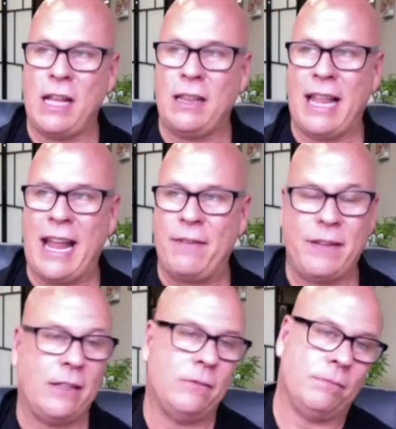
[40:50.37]
and
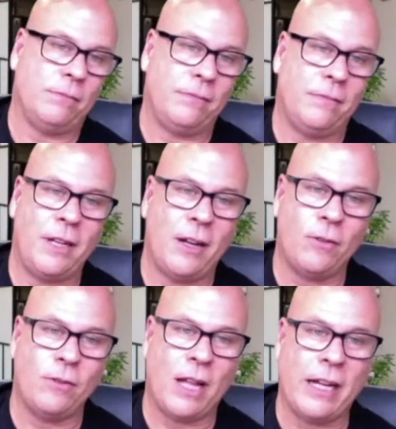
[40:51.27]
laughing.
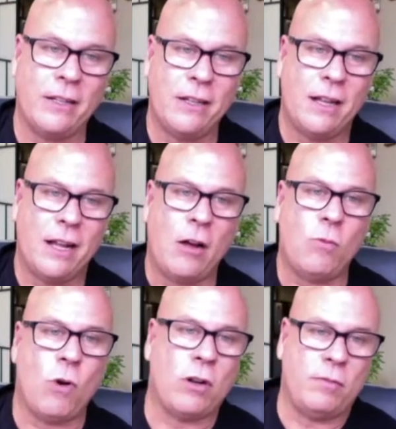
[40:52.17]
Like
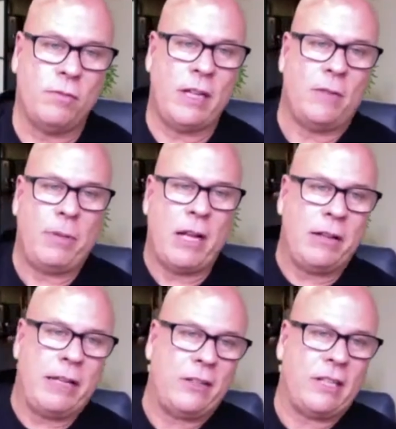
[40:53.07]
they'll be on
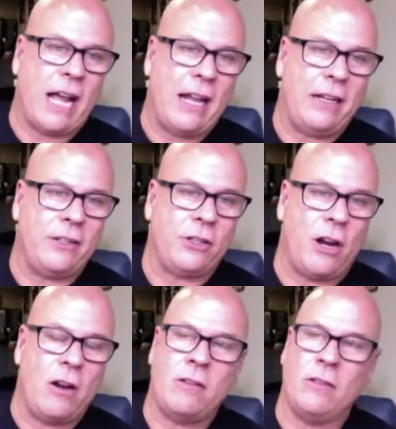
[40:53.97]
the other side of this
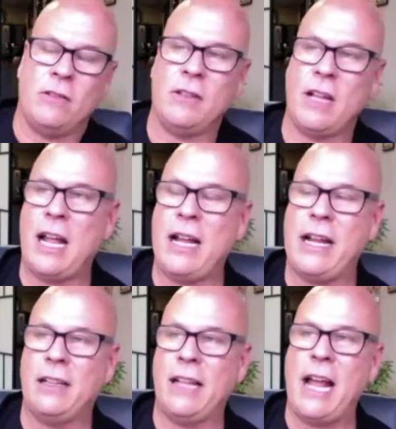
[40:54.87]
curtain, and I
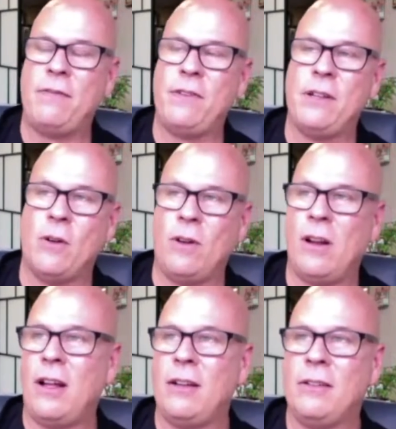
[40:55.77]
hear laughing going
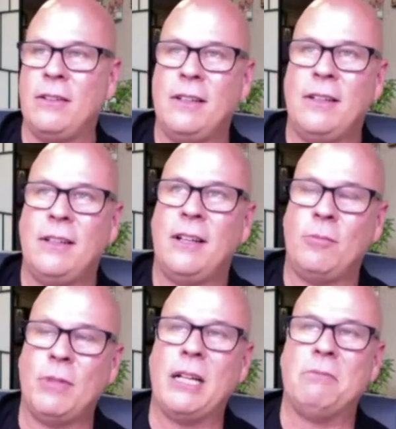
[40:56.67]
on. I'm
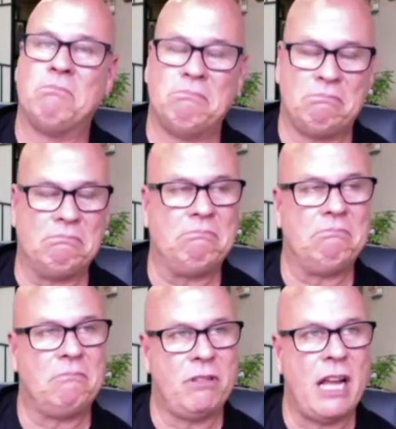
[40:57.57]
like,
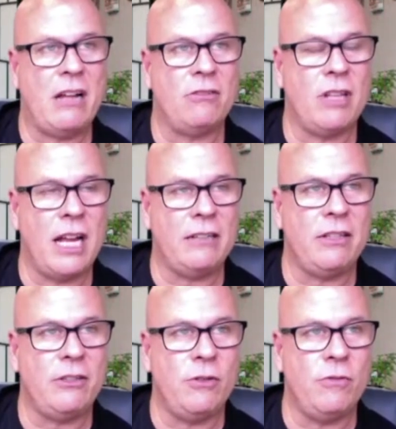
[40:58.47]
sounds like
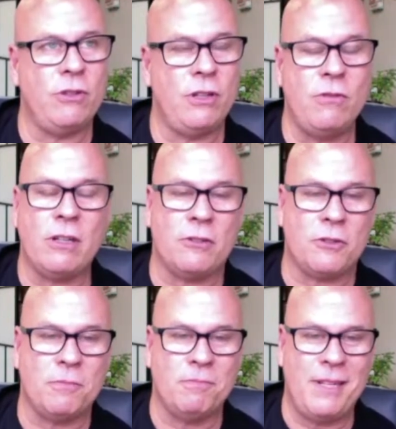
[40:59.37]
they're doing
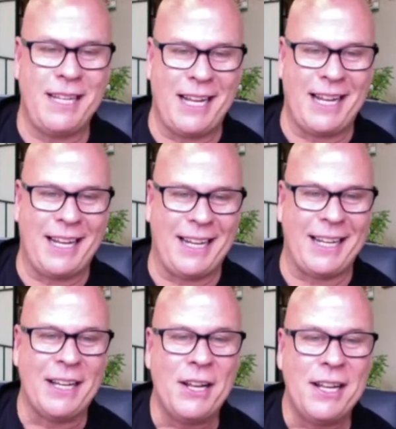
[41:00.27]
Sanukas.
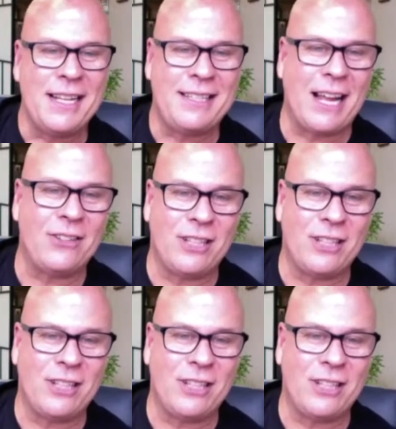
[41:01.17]
It sounds